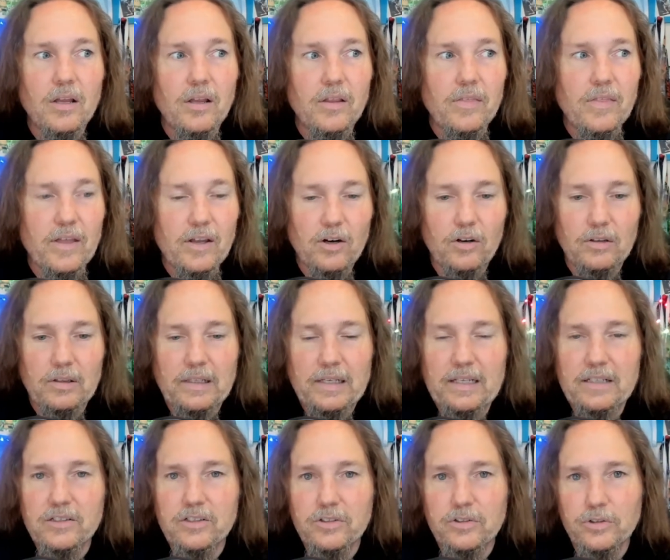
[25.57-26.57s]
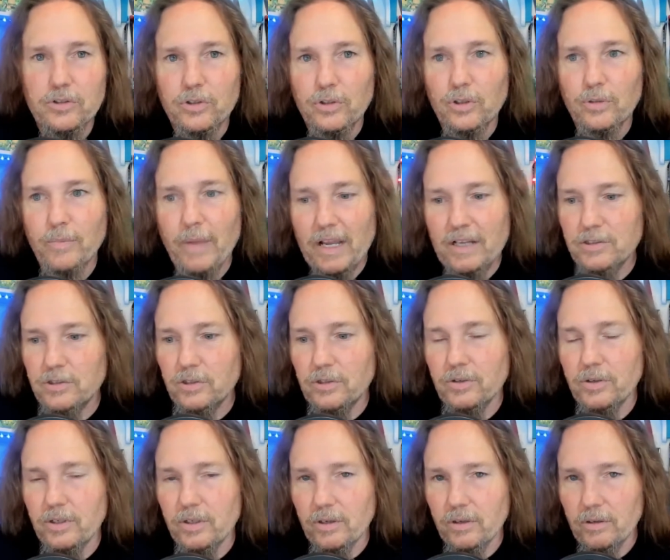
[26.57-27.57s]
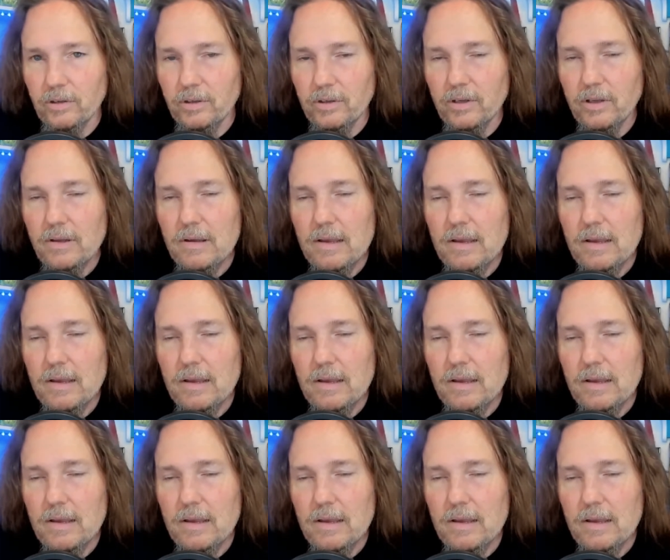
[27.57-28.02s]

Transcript: that are linked to your master credit card